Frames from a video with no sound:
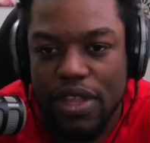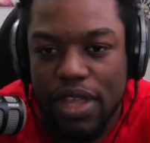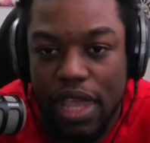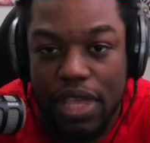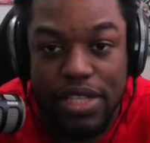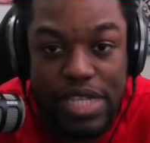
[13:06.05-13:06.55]

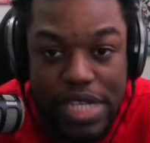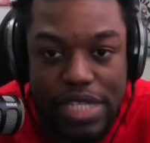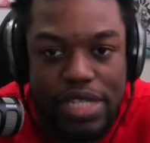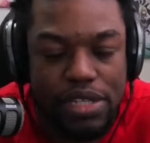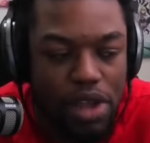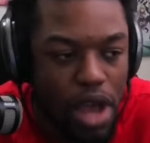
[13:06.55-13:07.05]
like
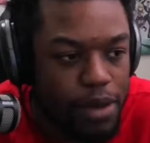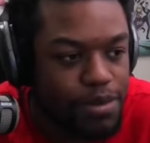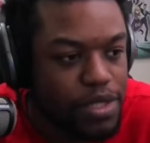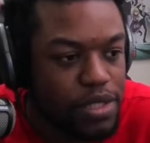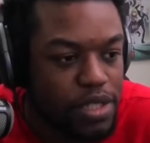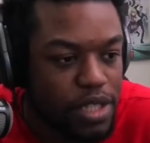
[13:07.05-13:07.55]
decent
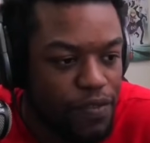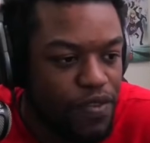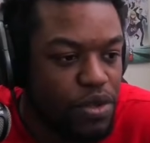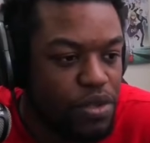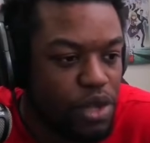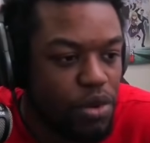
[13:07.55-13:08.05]
options. If
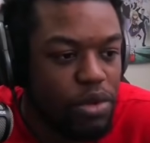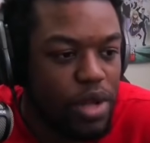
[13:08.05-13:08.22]
you don't